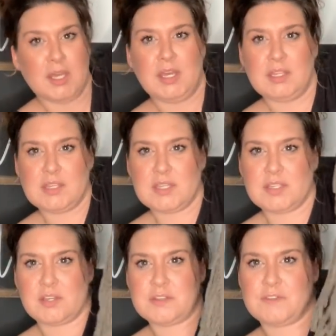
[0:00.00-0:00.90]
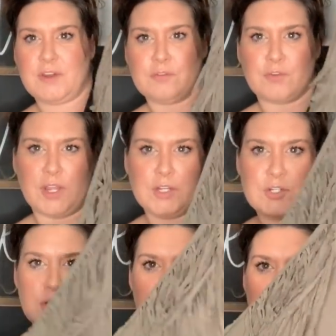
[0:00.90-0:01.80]
And this has all this fun fringe,
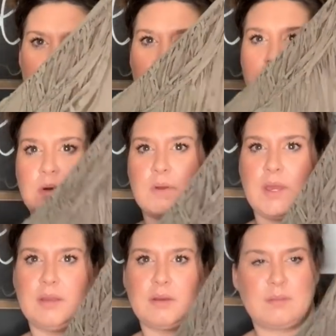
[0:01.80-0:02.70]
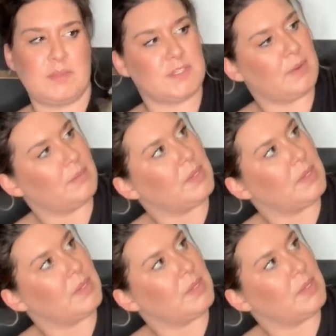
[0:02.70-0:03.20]
so this might do okay. I mean, this might